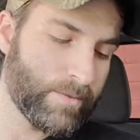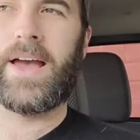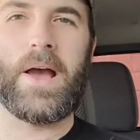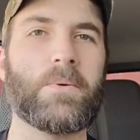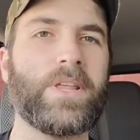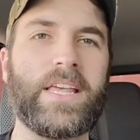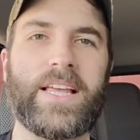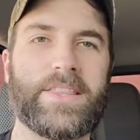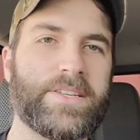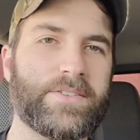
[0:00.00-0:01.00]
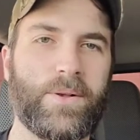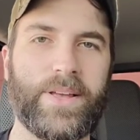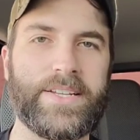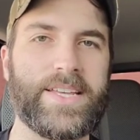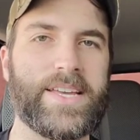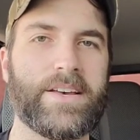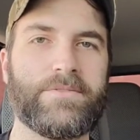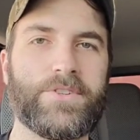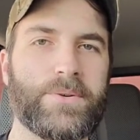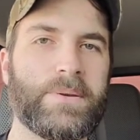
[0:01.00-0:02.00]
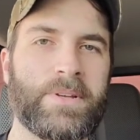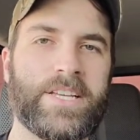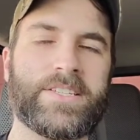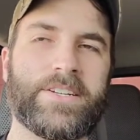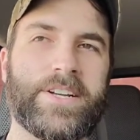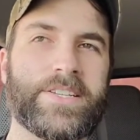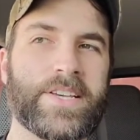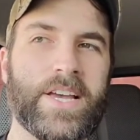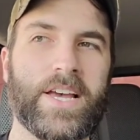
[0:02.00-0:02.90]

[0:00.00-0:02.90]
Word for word: I, I really like this whole idea of doing mini series.